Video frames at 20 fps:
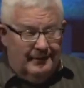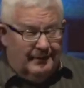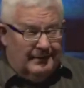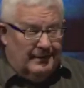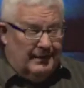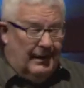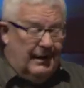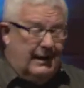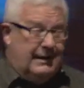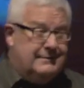
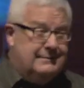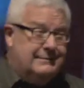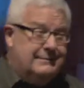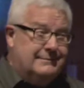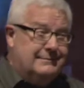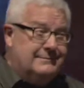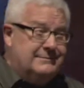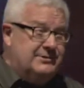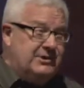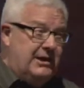God
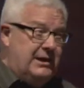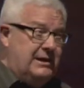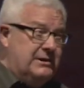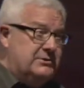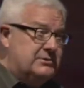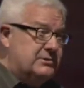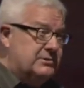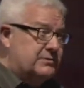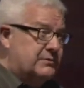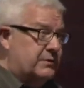
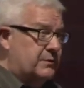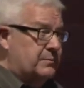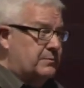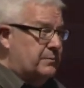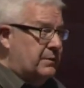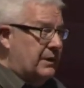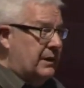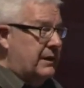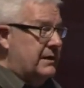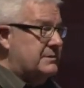changes from
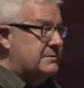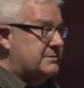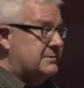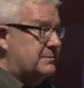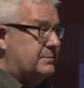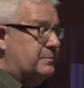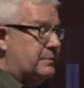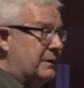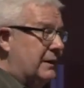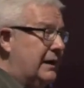place to
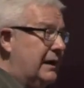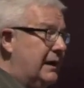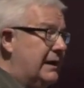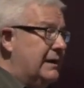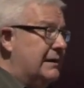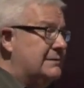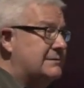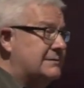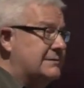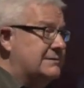
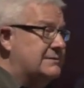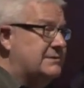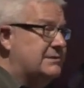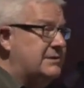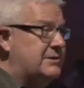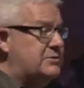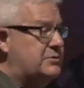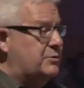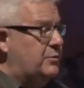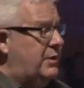place and
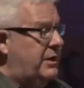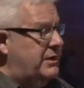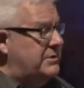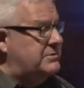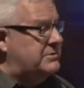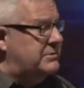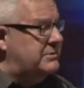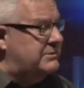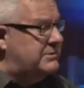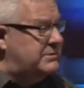
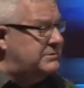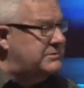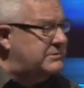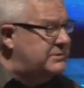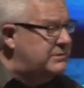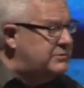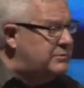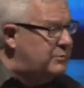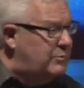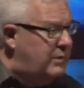situation to
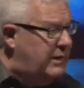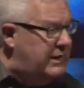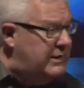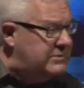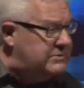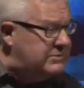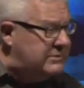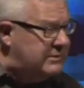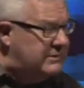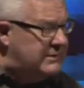
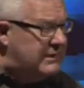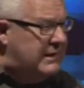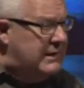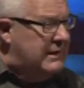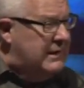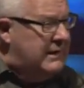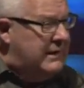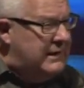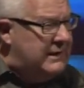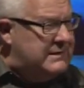situation
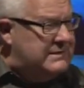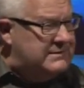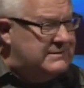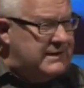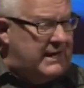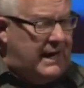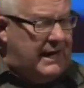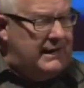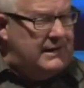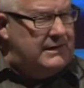
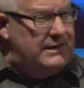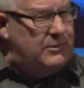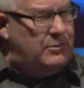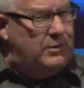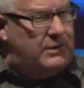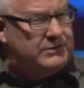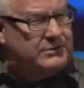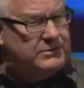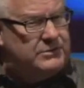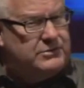exactly
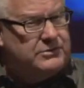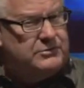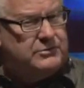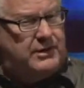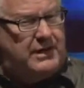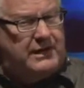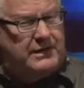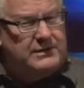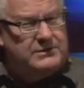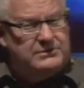what the
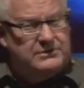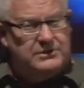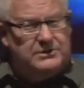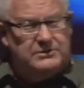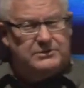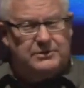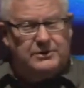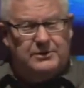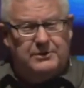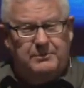strategy
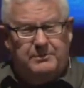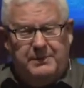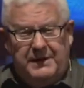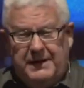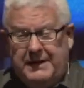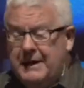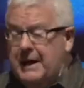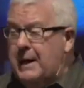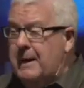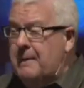is going to be.